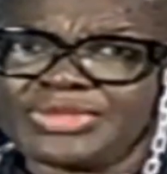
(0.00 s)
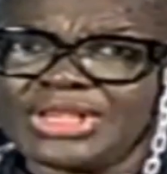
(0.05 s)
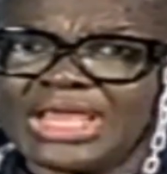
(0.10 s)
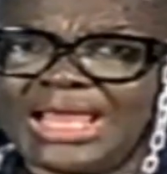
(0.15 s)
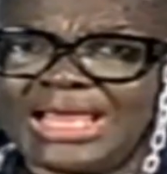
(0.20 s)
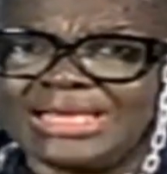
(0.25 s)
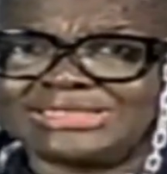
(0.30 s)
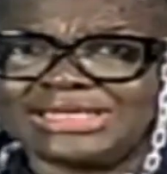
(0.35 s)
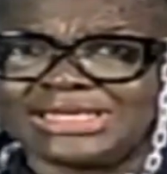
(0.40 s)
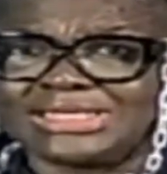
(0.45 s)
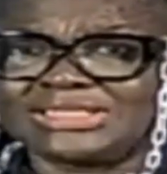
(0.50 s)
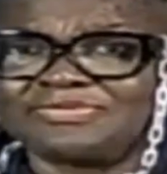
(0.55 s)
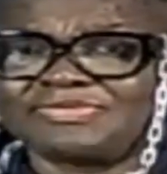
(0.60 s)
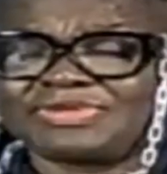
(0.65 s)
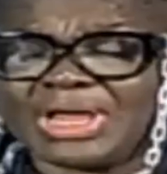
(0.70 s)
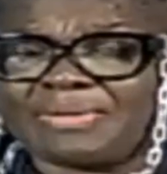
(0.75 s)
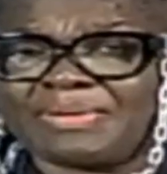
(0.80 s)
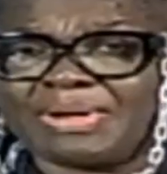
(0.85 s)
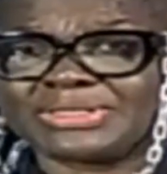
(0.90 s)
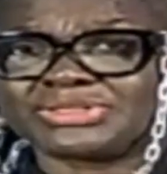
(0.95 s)
executive
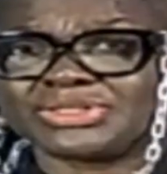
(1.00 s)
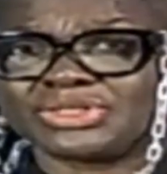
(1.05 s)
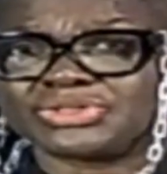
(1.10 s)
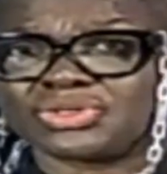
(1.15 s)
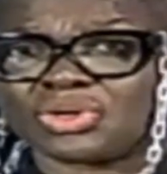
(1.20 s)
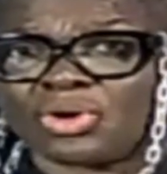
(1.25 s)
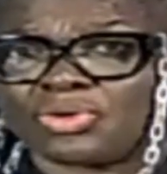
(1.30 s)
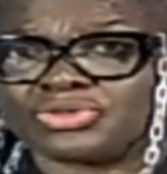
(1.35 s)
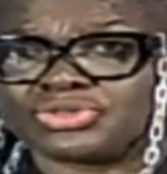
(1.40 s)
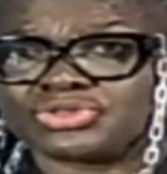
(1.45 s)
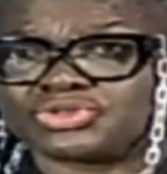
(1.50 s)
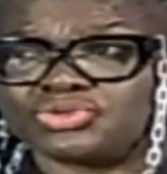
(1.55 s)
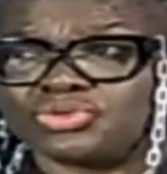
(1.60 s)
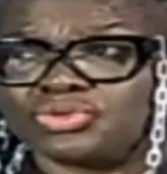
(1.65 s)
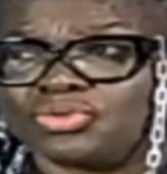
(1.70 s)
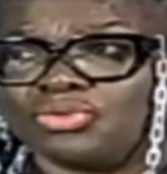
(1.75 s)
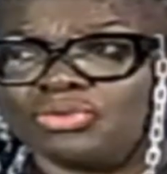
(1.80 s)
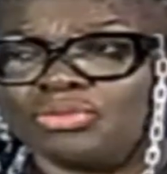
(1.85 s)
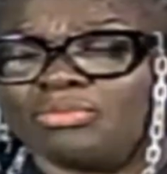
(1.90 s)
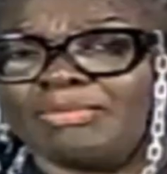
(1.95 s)
directors also,
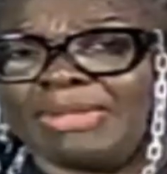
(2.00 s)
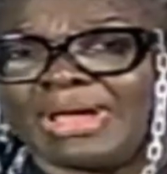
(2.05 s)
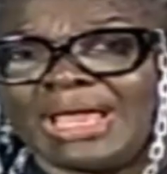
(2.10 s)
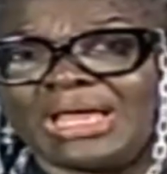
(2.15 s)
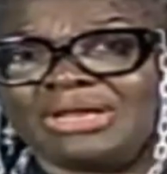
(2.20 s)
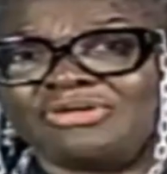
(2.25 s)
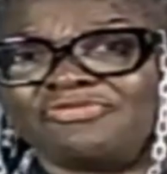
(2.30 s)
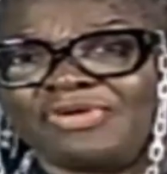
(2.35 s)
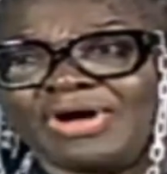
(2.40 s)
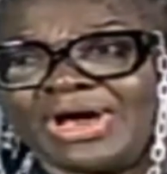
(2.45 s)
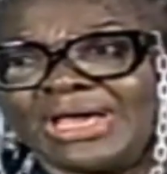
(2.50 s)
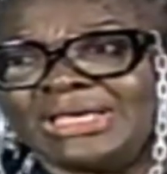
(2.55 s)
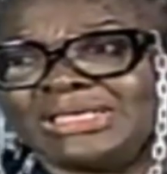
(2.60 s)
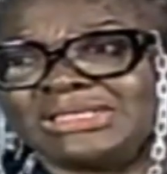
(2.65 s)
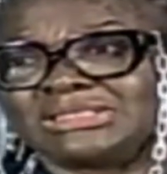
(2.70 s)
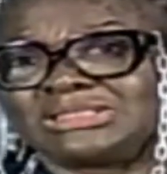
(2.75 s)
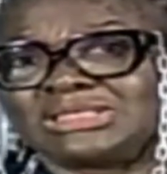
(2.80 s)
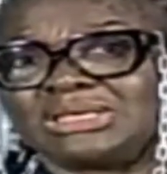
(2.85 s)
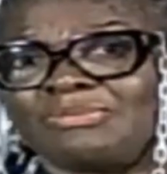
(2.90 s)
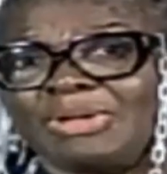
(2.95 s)
my
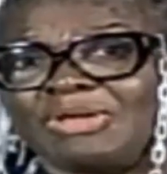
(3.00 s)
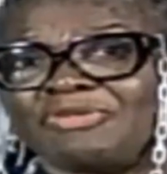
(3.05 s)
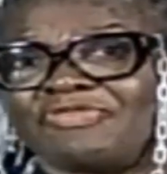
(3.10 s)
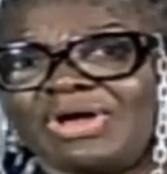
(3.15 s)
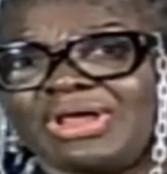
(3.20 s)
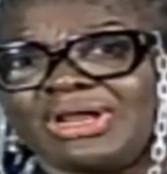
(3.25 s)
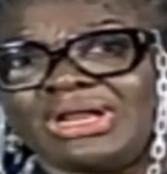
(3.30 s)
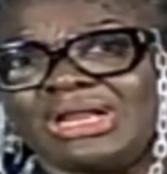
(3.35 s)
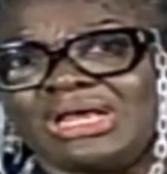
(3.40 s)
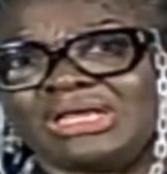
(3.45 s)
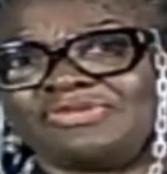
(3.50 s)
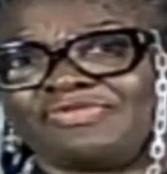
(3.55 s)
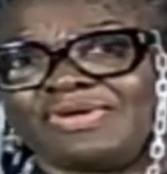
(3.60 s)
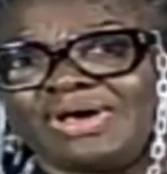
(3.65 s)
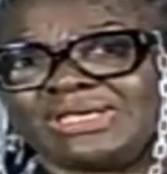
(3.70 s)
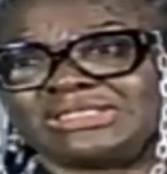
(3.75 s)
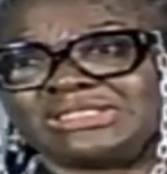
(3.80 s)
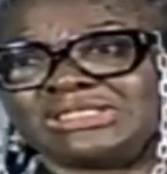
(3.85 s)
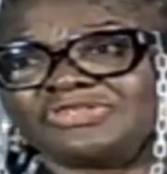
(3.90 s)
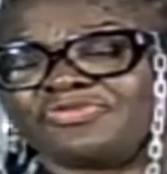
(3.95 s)
advice, my final
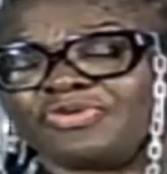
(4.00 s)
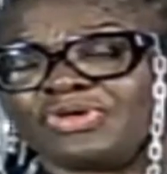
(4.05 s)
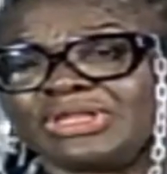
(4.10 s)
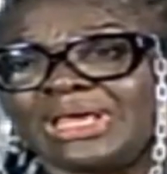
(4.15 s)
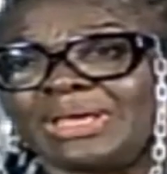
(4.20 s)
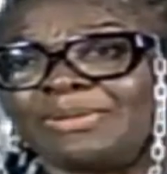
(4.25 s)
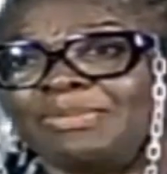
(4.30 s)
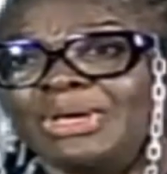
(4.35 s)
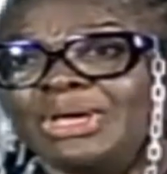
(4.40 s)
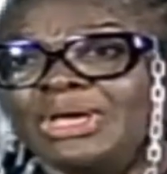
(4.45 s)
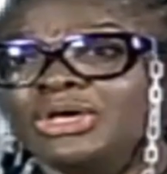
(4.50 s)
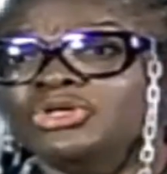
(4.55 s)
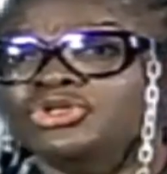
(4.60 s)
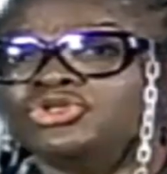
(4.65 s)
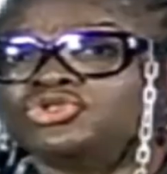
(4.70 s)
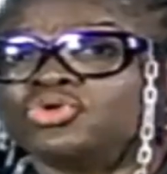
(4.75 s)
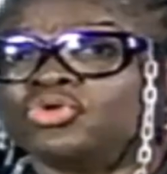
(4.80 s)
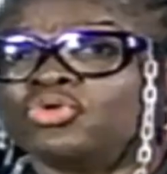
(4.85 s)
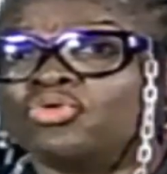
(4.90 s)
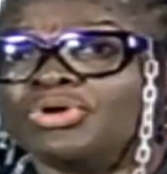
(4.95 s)
advice is for them
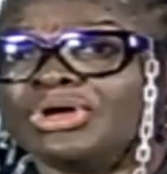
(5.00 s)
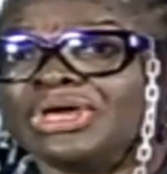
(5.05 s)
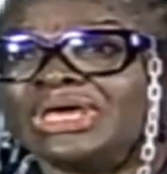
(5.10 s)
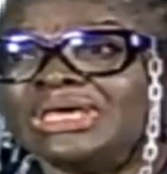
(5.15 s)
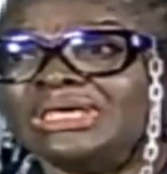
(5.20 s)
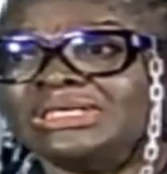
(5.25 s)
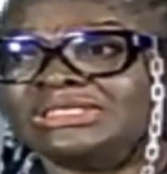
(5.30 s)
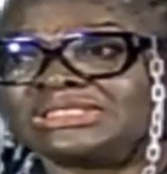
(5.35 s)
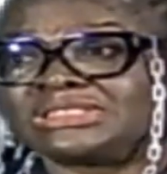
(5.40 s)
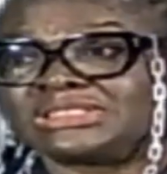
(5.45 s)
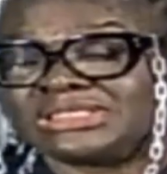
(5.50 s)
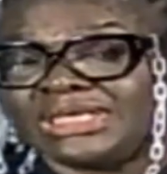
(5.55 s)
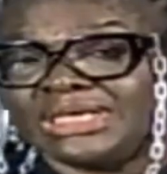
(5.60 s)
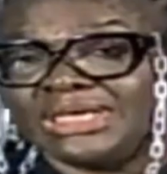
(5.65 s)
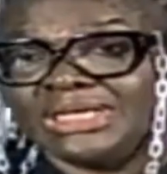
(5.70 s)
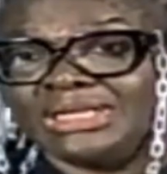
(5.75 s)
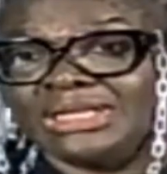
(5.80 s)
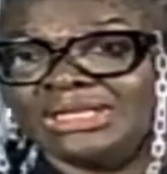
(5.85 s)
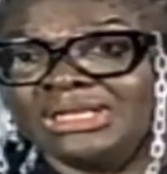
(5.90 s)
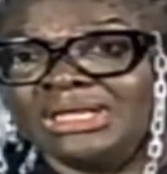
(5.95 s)
to
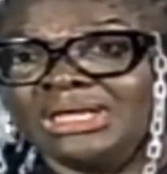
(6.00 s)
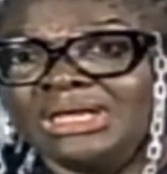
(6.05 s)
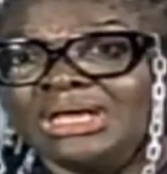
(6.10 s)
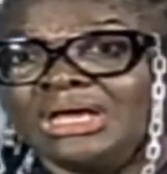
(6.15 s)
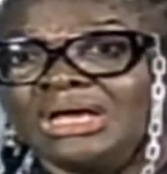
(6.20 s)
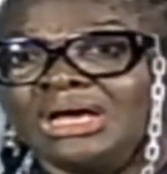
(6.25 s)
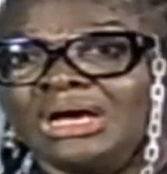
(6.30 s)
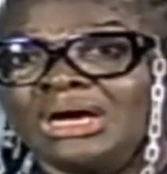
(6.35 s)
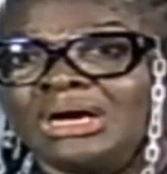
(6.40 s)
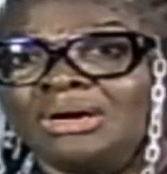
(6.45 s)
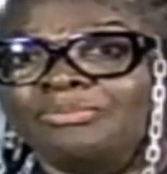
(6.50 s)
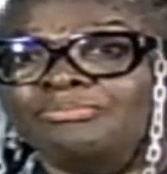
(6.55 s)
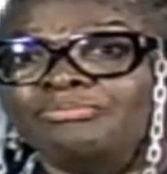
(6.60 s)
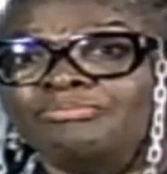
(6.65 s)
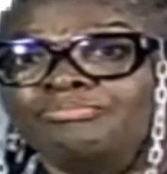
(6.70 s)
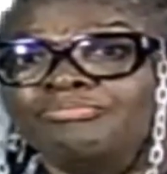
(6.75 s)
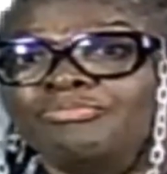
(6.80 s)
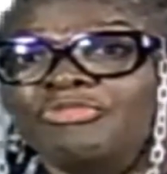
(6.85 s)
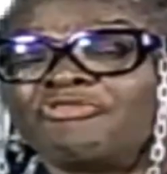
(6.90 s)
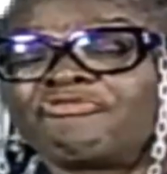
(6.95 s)
instill
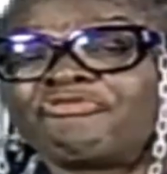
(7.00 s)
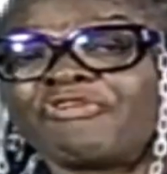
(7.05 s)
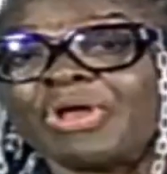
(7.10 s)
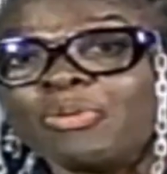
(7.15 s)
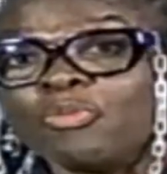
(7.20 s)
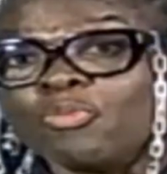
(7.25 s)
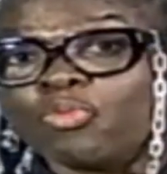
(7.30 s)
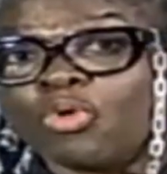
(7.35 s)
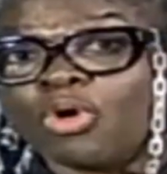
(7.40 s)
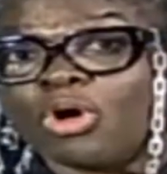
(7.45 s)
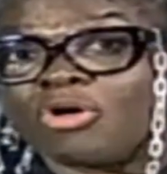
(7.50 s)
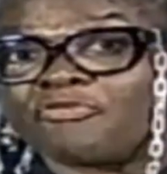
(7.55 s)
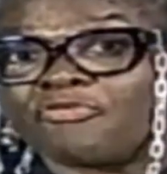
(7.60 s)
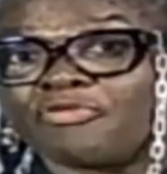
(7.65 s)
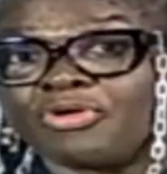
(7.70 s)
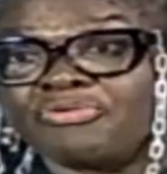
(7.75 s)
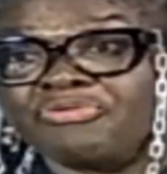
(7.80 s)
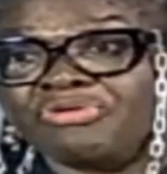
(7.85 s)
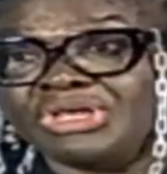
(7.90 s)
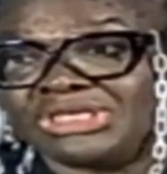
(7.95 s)
framework
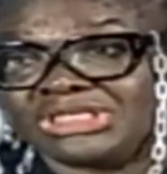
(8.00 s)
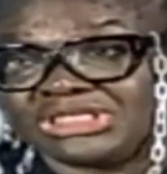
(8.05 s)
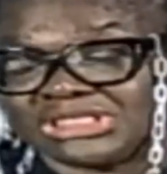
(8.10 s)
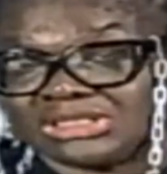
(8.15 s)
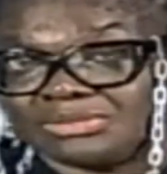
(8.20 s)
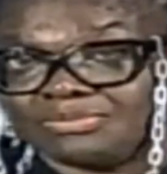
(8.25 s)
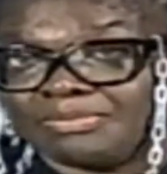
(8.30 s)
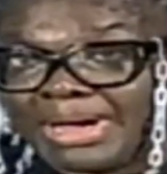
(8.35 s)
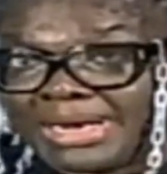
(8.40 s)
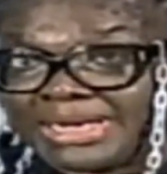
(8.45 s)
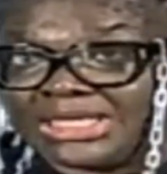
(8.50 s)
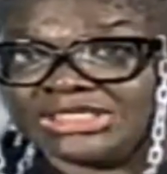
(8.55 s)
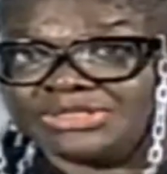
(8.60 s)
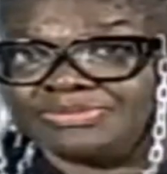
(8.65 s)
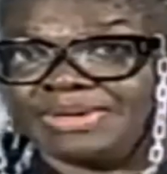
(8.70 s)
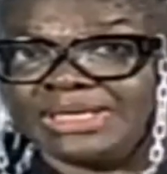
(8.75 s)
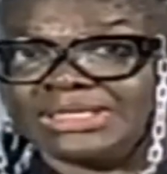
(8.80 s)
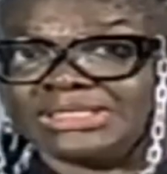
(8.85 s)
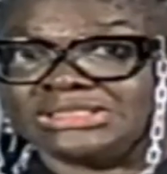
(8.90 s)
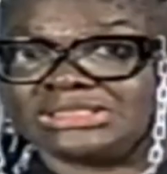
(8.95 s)
for risk
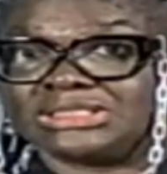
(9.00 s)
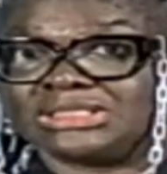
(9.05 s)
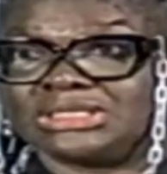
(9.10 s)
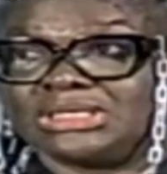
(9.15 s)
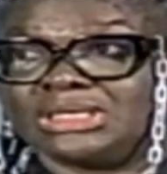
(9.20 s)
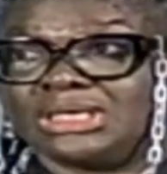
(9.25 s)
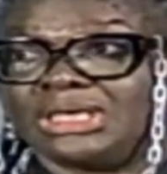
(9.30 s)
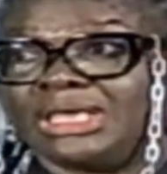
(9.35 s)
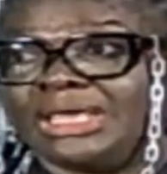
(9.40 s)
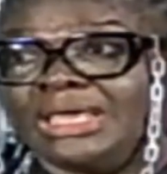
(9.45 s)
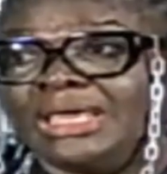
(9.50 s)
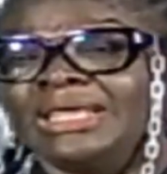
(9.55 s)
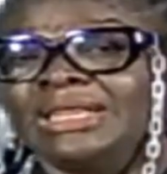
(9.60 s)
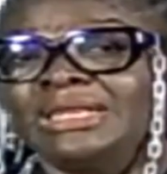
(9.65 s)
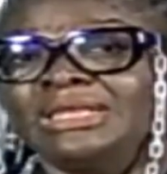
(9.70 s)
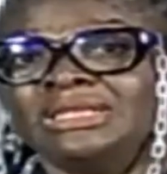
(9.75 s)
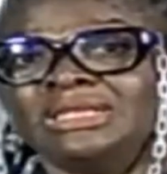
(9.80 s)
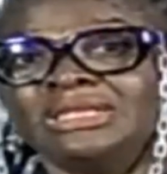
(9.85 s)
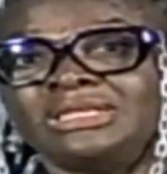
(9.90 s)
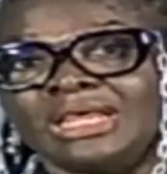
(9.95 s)
management
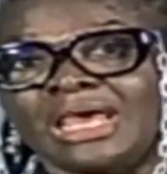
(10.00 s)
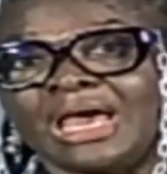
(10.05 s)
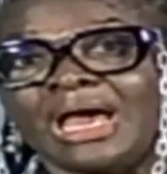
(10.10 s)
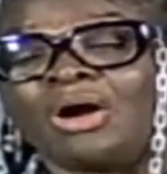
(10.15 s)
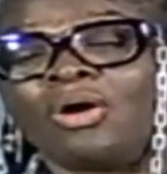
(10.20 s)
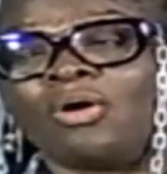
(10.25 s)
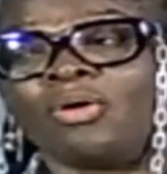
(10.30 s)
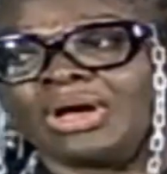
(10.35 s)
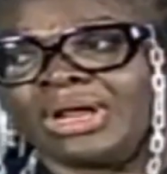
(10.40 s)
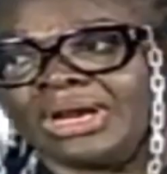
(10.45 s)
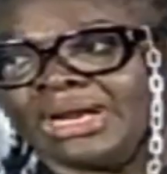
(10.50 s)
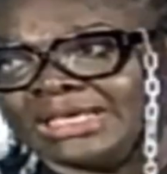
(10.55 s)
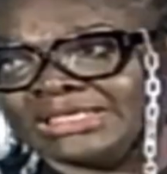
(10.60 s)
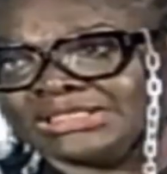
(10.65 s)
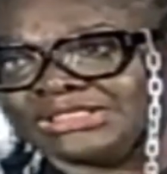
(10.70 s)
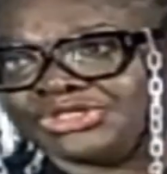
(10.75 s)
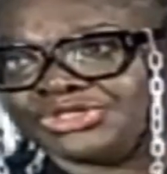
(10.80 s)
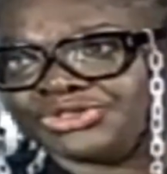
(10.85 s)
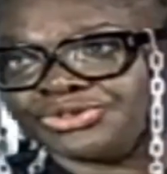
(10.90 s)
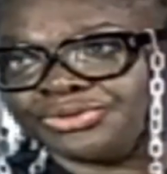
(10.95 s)
in their
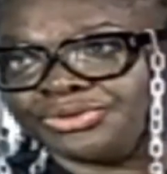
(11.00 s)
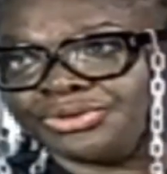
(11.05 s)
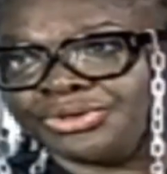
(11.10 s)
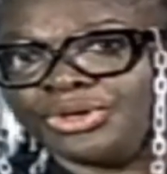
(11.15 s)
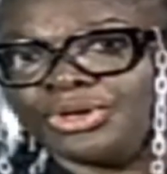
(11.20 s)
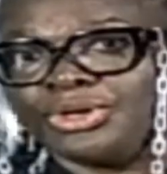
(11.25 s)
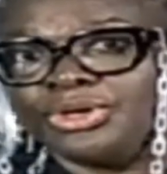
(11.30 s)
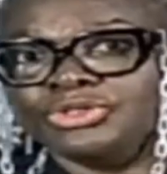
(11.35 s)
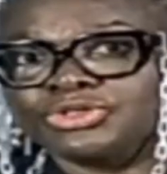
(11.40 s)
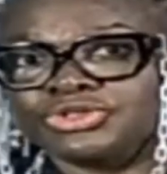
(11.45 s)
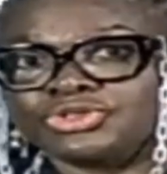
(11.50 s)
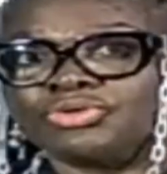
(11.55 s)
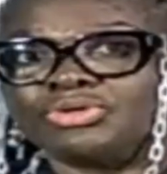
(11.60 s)
organization, so